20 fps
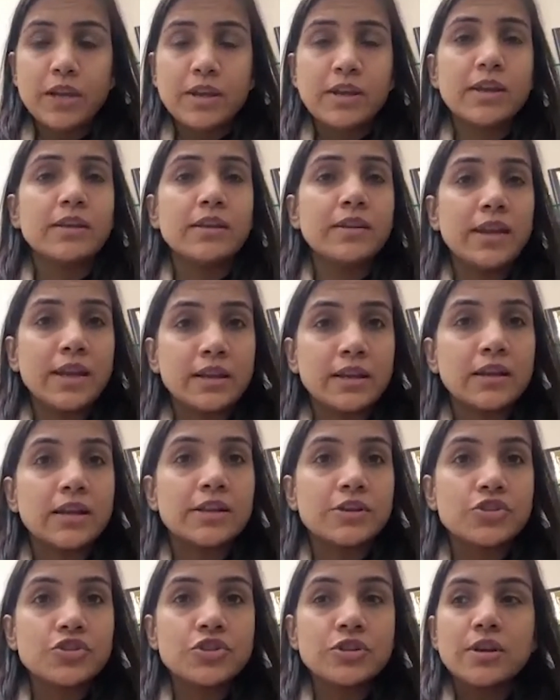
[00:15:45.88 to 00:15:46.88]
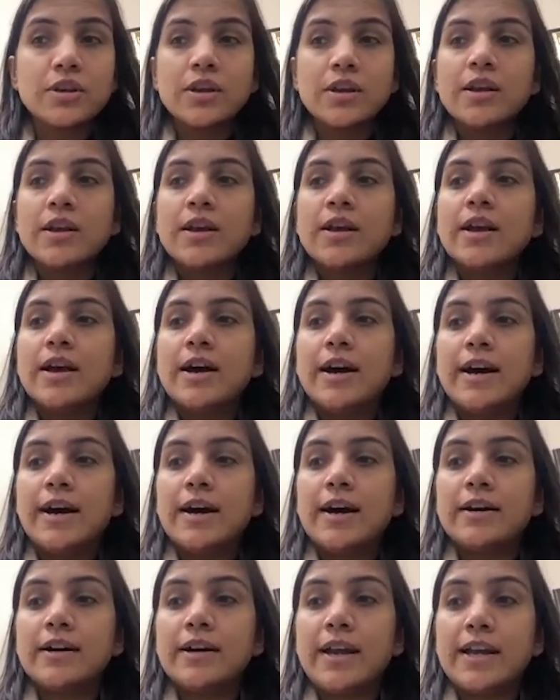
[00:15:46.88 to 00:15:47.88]
in english
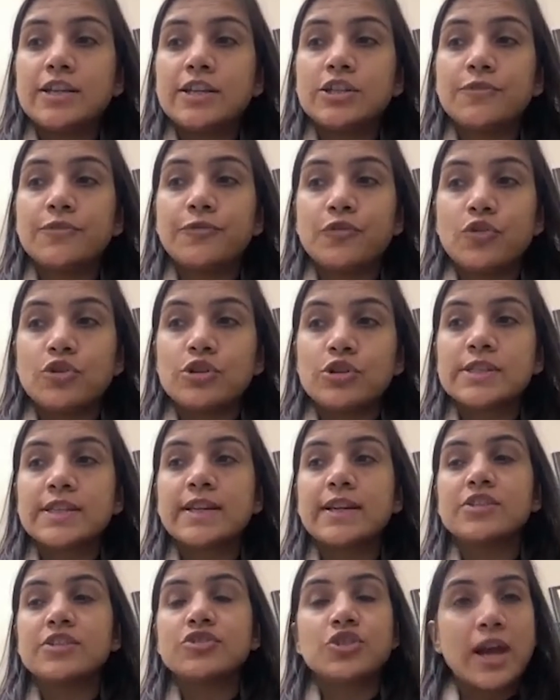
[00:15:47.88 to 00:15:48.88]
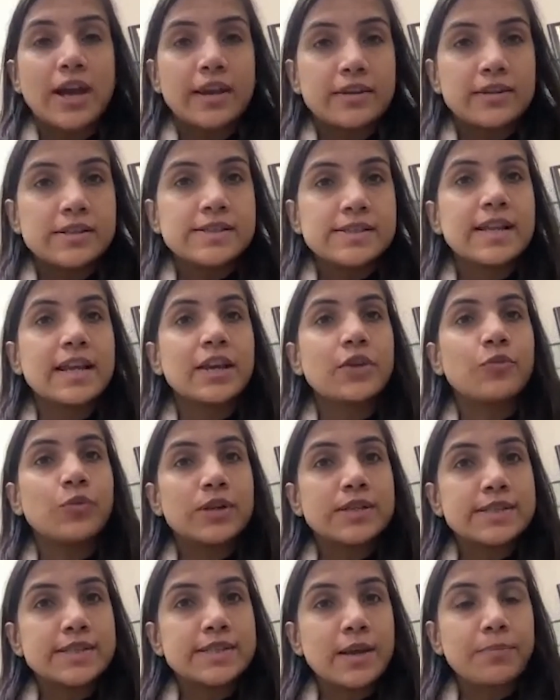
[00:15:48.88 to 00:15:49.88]
uh, and of course there are channels like
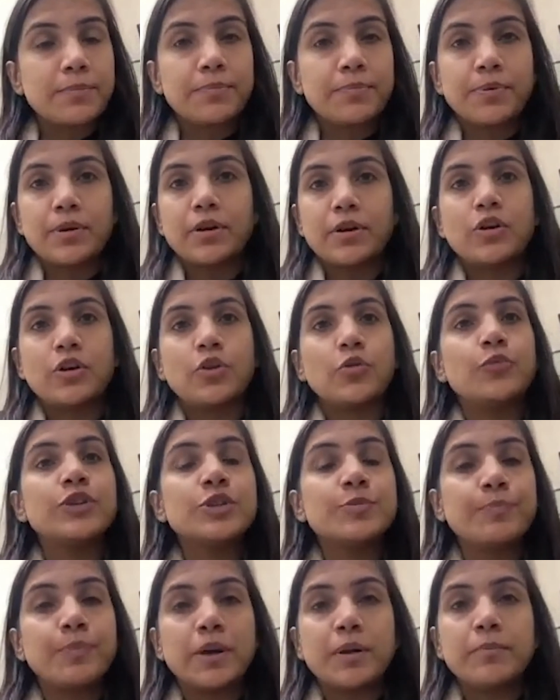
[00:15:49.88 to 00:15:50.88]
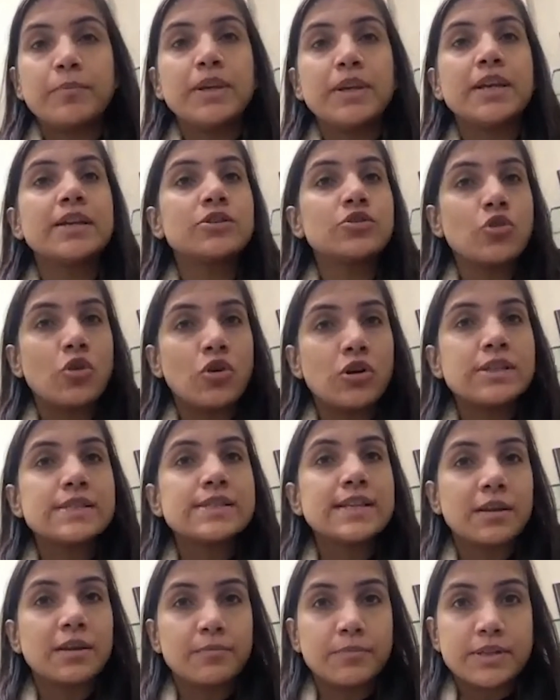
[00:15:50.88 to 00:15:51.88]
whatsapp uh, which permeate all
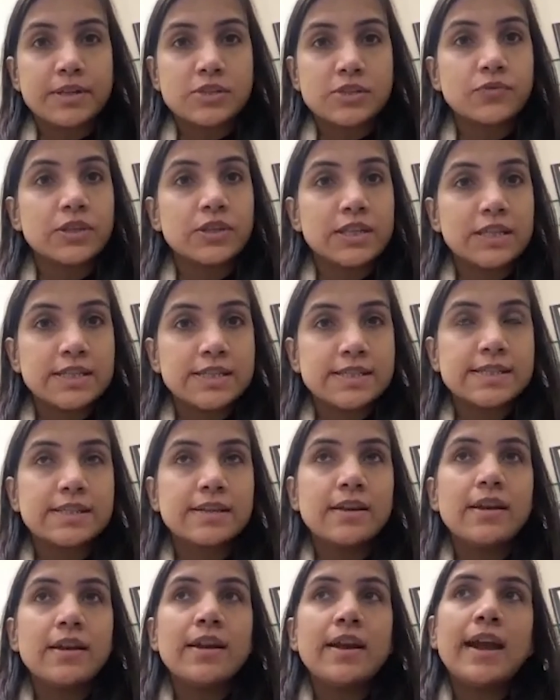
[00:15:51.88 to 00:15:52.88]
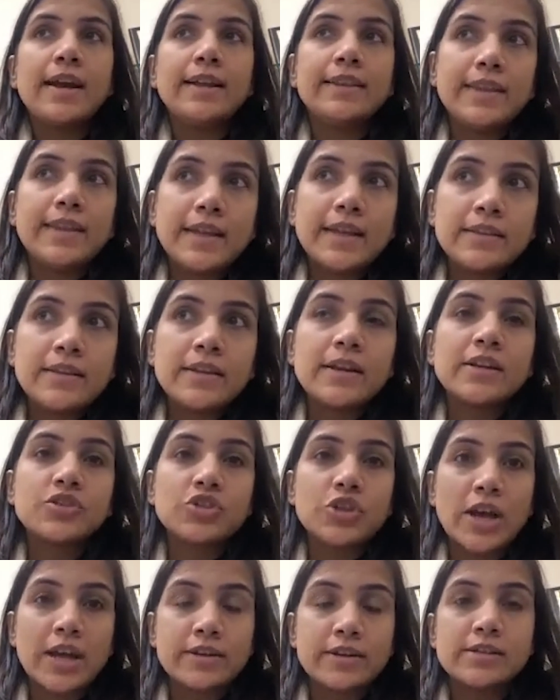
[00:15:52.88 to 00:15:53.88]
segments with ease and then there are
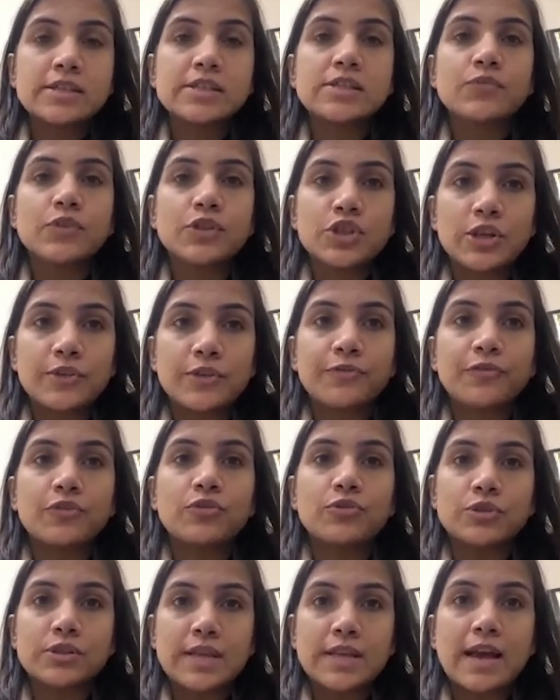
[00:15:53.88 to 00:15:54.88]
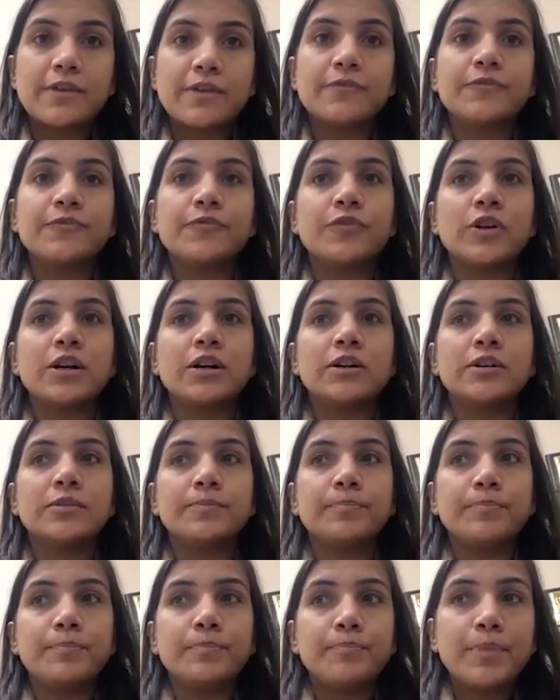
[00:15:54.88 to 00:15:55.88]
channels which, of course, have uh,
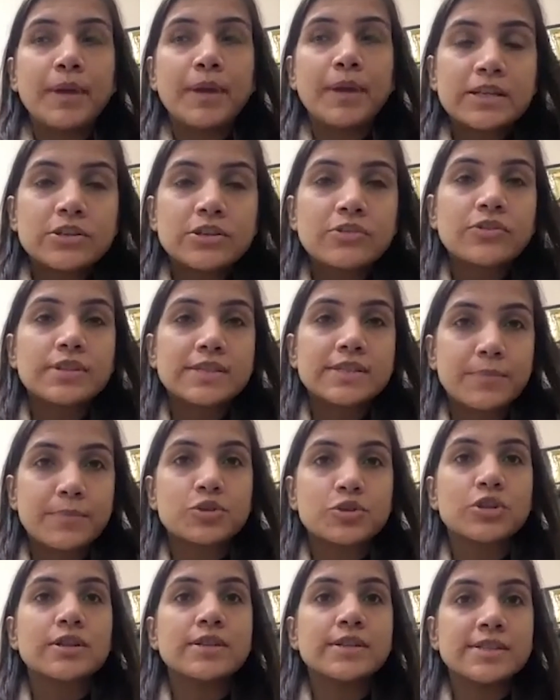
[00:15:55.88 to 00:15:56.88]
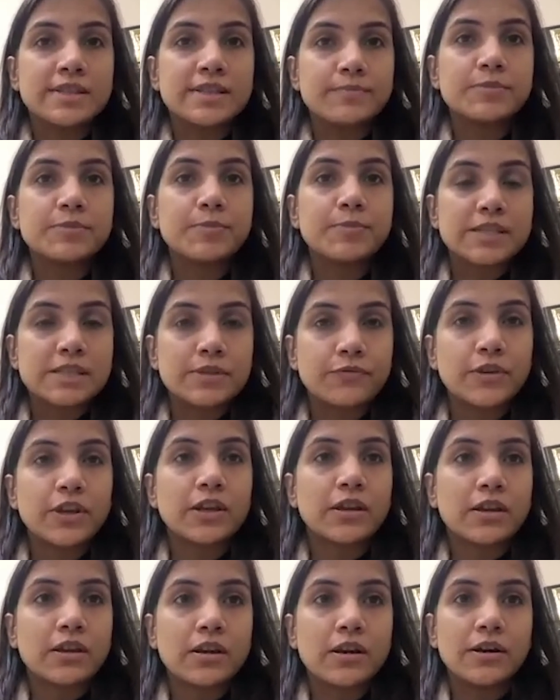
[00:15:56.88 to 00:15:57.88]
better reception in some
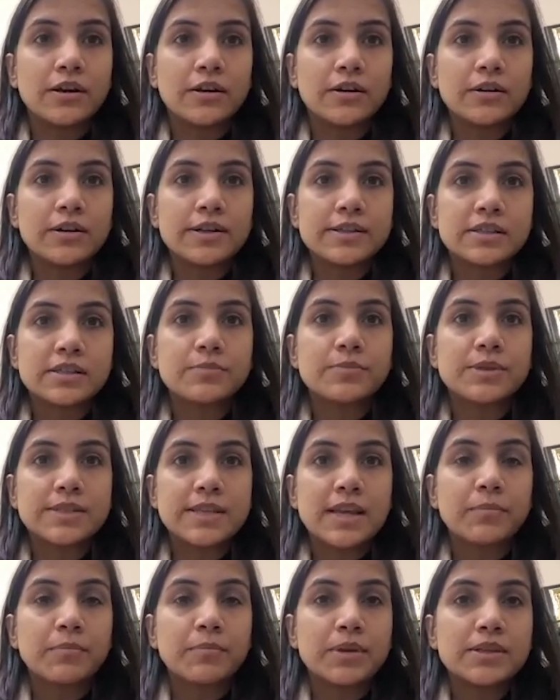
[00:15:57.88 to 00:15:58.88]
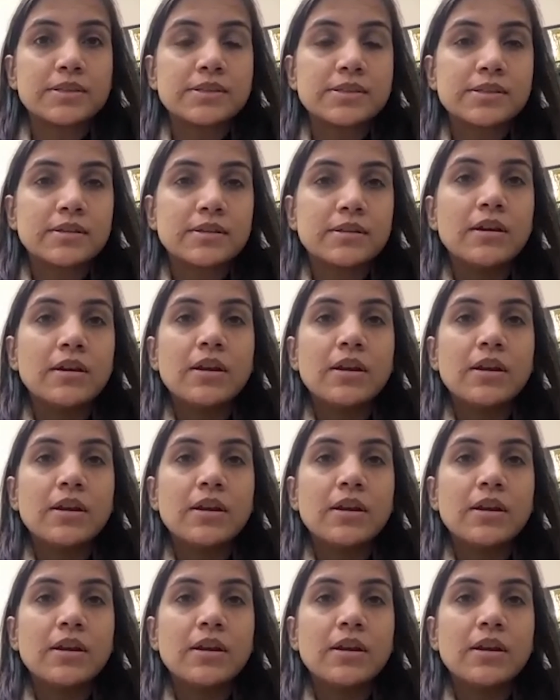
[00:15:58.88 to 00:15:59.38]
specific uh, customer segments.